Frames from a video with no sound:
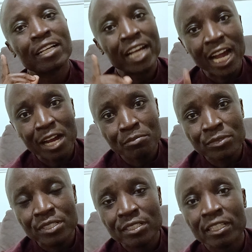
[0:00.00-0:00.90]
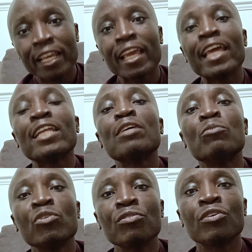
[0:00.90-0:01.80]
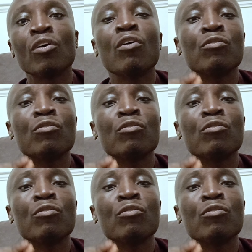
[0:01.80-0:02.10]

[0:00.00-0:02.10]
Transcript: comes a removal